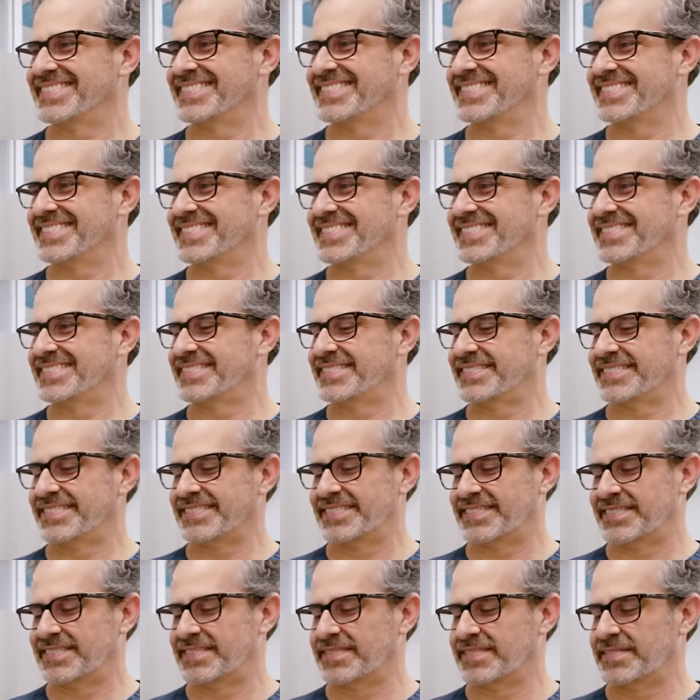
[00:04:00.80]

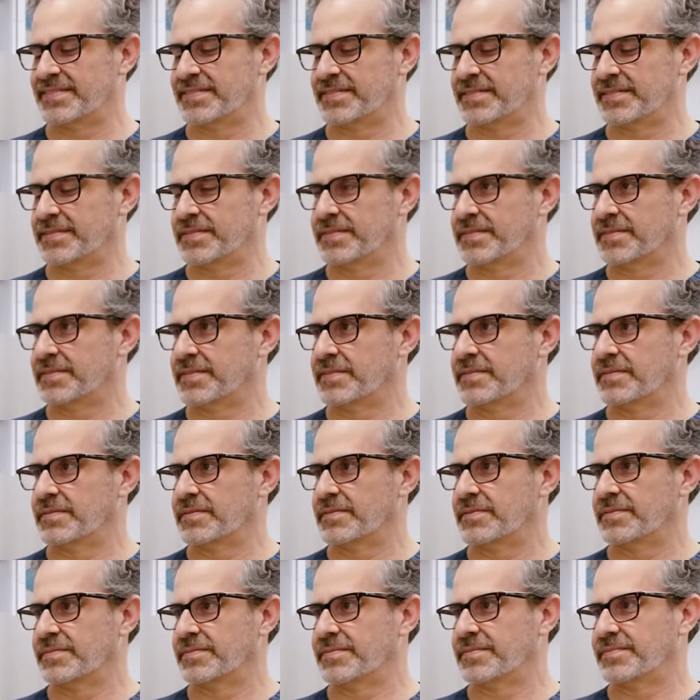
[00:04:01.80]

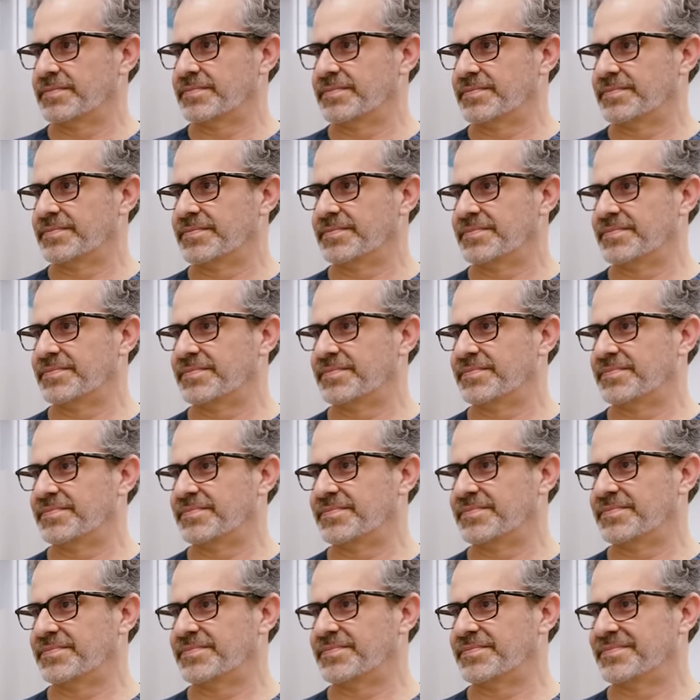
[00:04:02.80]

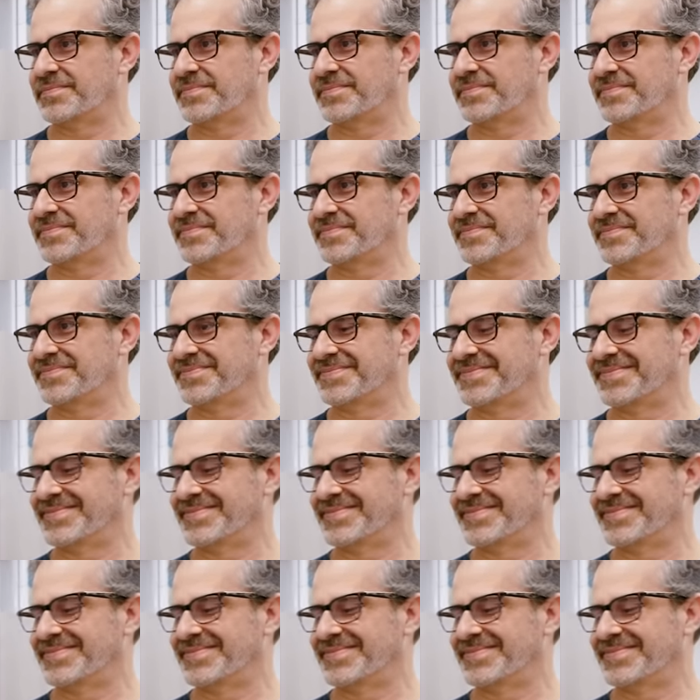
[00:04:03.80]
(not speaking)